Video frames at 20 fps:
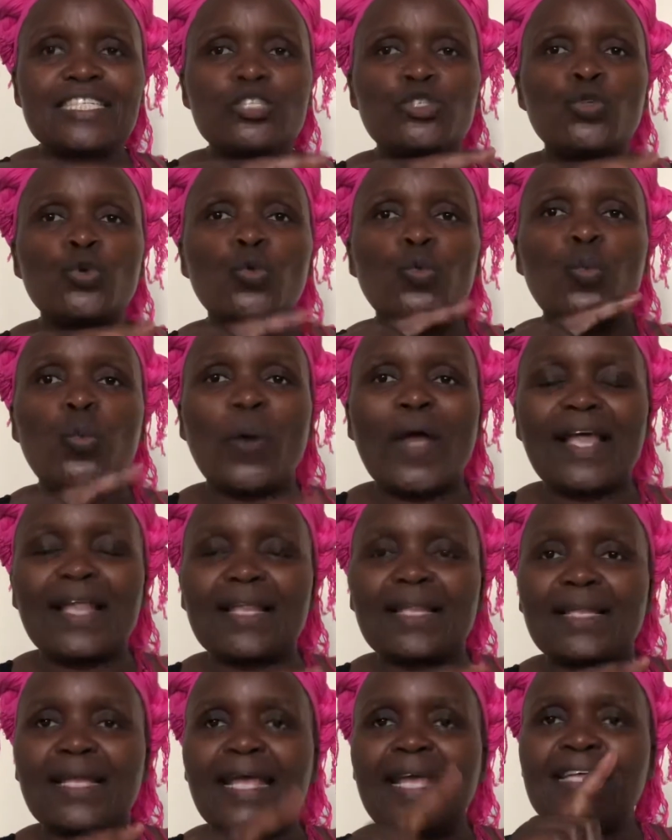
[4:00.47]
do
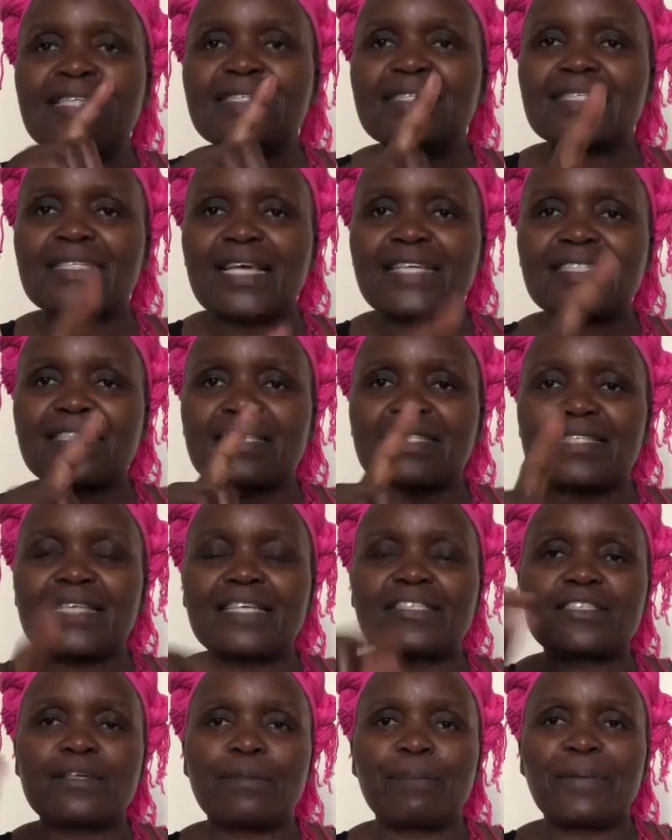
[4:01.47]
well in such
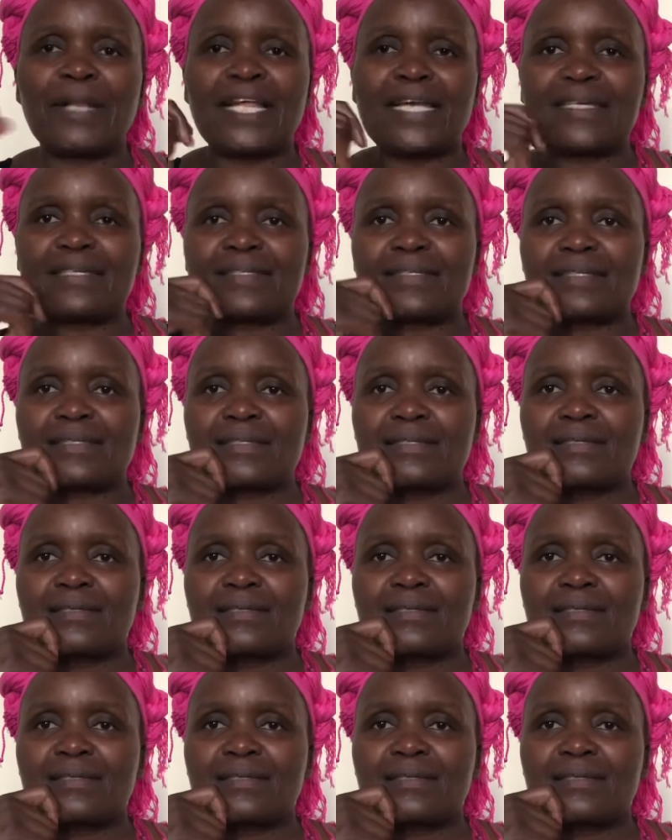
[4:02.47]
a place?